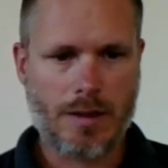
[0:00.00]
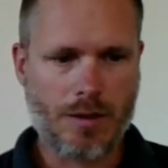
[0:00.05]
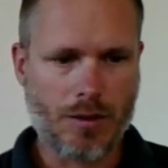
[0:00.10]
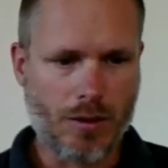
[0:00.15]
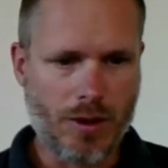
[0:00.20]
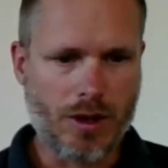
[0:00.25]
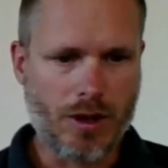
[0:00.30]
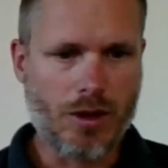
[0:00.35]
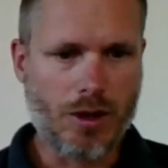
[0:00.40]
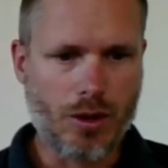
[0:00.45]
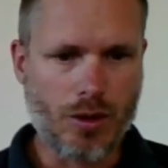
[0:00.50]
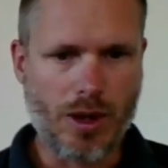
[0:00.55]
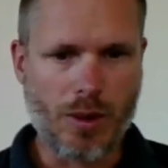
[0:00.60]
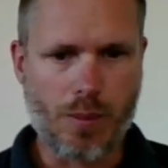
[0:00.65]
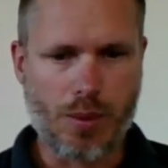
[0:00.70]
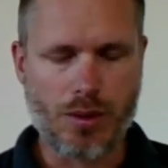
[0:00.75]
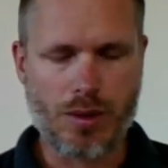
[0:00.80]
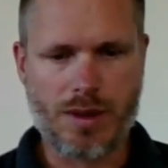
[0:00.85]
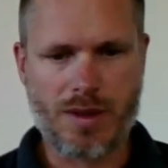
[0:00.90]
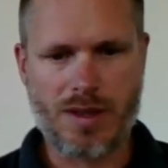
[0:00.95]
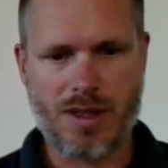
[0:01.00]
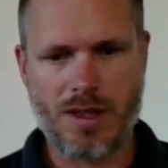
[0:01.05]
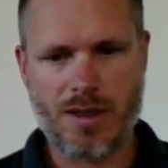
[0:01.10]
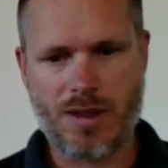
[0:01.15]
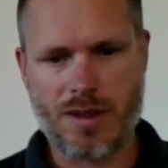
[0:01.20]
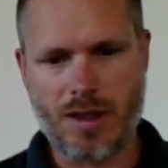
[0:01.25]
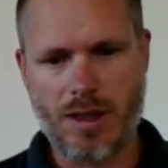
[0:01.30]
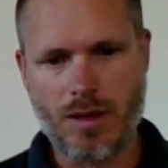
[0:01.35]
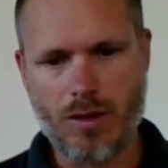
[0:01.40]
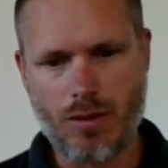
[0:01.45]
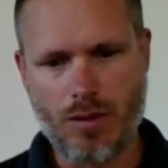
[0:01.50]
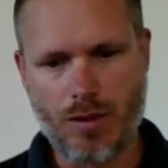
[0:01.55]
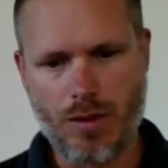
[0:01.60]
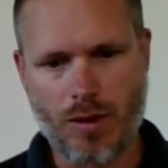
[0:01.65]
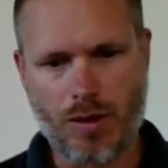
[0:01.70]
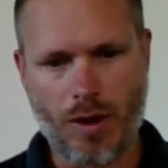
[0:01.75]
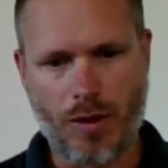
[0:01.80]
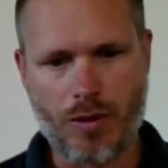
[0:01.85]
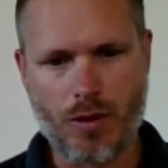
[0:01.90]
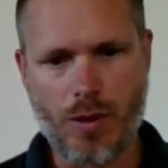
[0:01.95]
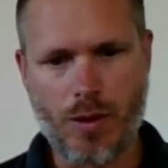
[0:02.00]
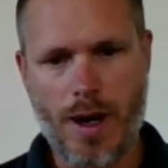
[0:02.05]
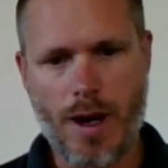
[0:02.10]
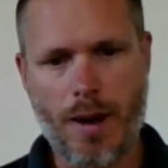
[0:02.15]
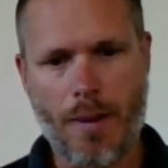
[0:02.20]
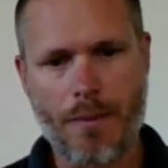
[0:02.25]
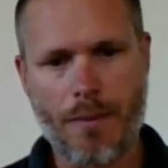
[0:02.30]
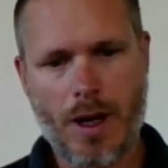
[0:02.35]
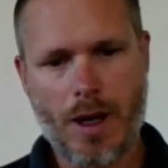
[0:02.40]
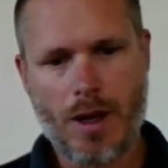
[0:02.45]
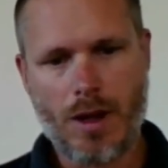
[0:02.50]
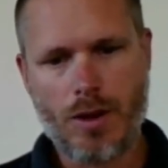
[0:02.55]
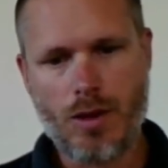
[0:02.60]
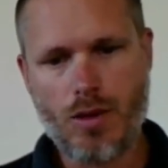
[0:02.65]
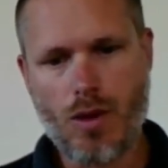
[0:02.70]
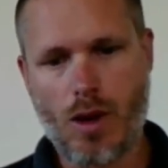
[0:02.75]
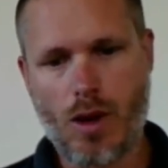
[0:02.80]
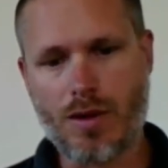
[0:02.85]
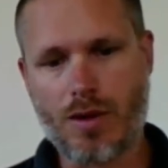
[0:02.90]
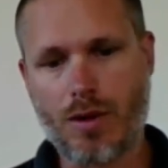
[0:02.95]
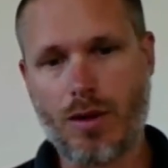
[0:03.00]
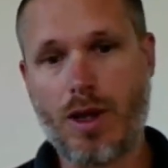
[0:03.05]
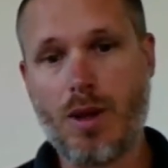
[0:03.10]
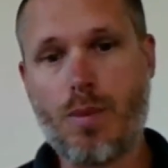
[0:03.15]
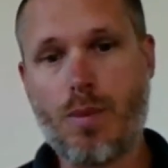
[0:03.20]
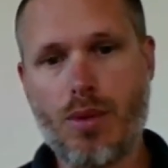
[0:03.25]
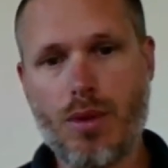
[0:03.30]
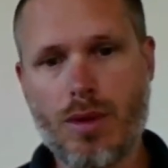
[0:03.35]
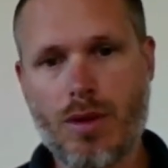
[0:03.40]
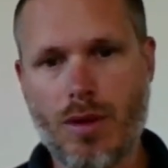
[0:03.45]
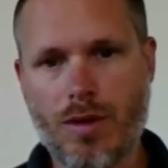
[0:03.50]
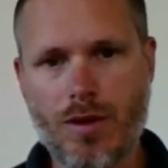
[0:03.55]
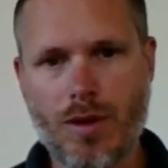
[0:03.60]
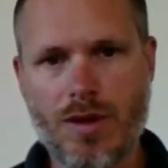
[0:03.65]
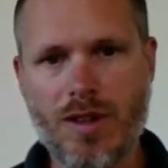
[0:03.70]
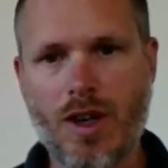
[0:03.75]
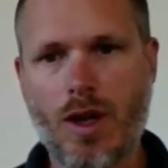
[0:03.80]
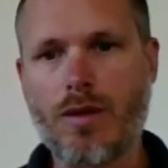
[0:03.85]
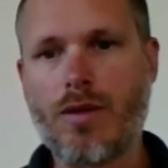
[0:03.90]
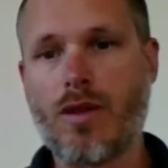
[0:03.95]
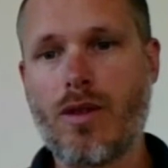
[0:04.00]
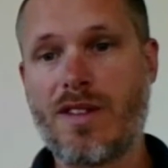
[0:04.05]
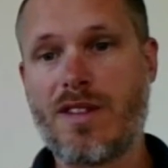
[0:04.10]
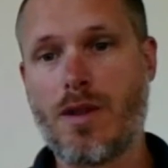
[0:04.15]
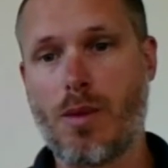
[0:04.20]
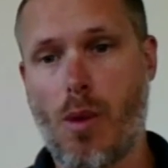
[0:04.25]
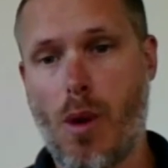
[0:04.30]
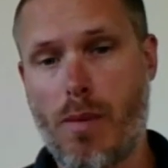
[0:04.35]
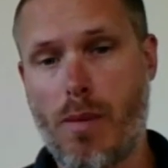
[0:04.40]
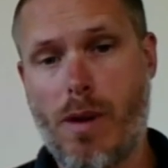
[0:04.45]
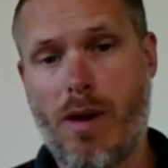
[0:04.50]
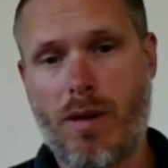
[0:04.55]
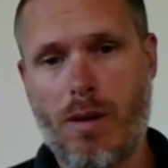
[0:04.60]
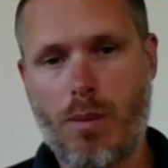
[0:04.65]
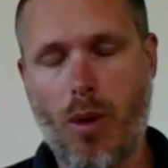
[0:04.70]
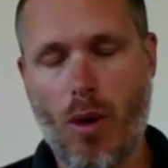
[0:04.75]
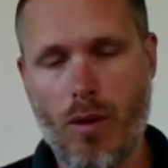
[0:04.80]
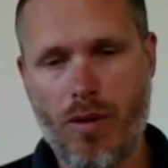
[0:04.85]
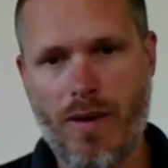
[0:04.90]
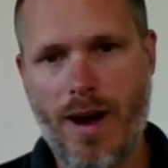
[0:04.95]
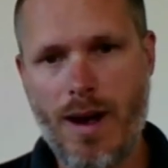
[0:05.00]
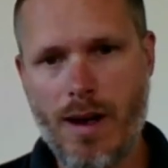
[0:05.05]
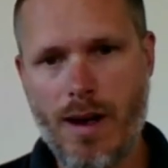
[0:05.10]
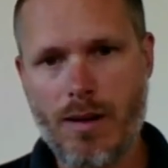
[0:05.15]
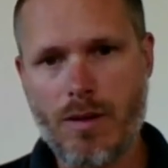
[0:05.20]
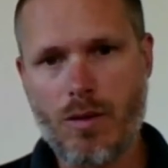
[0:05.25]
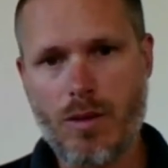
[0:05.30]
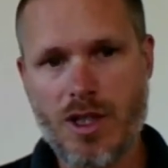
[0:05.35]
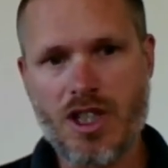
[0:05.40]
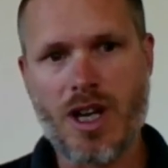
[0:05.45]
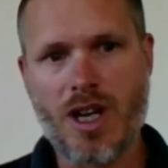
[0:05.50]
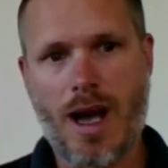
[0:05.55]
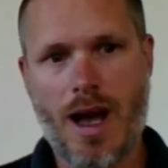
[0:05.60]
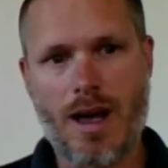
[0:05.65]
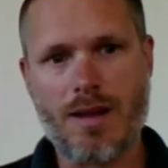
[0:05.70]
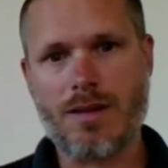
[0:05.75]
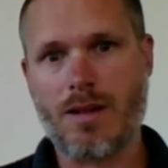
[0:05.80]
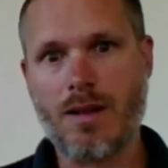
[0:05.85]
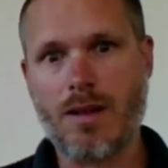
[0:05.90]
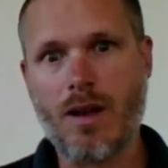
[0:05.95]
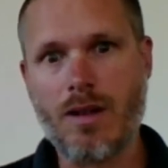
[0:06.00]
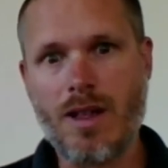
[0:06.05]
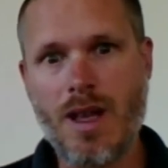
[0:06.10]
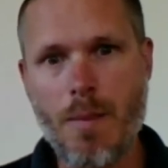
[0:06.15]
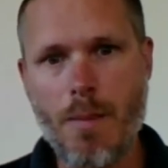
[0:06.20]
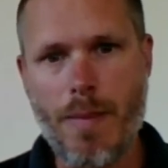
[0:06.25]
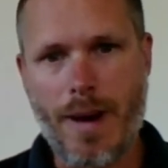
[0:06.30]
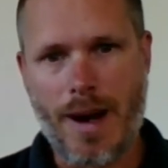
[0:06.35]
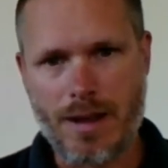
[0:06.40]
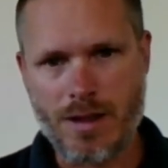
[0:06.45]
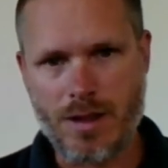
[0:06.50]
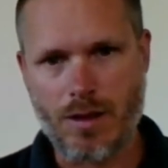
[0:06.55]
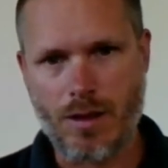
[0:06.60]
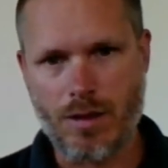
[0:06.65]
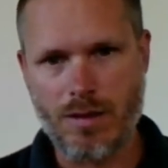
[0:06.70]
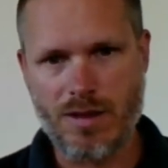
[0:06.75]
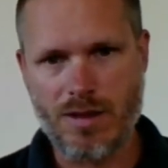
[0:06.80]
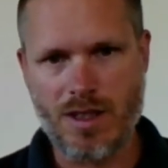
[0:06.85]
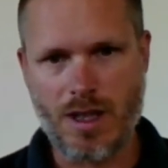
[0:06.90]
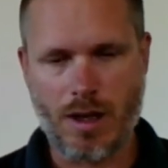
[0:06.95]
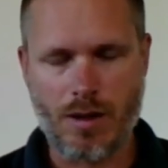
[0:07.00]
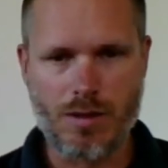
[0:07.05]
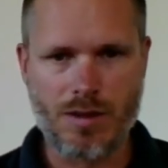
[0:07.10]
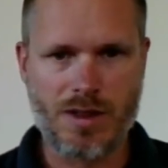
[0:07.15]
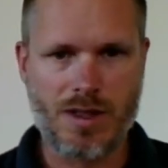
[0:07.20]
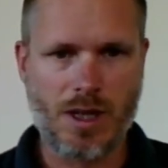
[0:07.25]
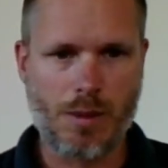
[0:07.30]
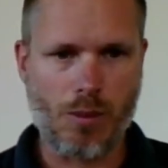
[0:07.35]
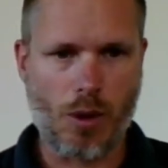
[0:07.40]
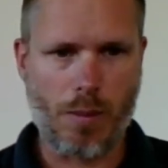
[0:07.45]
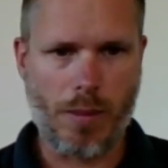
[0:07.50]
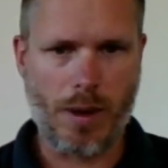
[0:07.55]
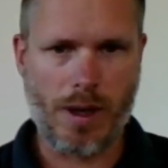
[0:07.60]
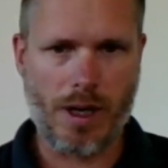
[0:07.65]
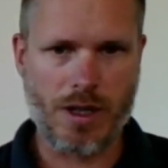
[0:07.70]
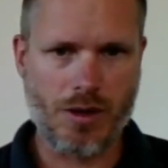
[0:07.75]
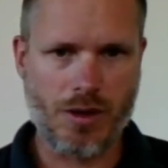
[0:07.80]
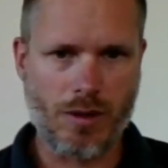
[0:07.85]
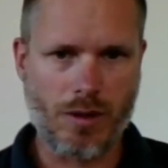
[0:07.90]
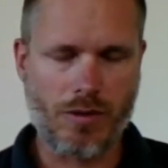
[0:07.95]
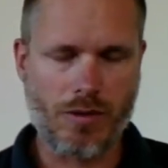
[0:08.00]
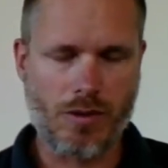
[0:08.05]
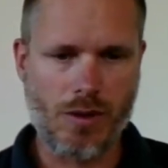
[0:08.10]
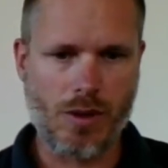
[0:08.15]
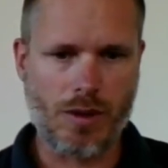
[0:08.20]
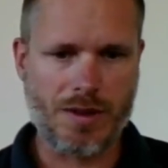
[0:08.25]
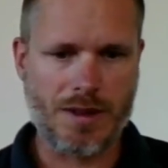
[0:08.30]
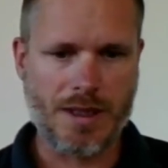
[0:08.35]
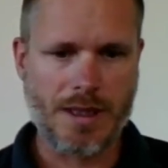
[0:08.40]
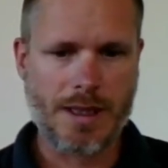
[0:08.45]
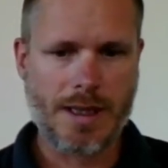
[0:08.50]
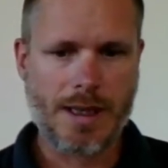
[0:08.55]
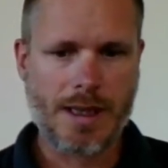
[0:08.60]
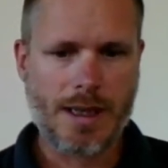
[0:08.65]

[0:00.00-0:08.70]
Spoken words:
So you input this into the software. You also input the sound velocity profile, which has an impact on the acoustic propagation, of course.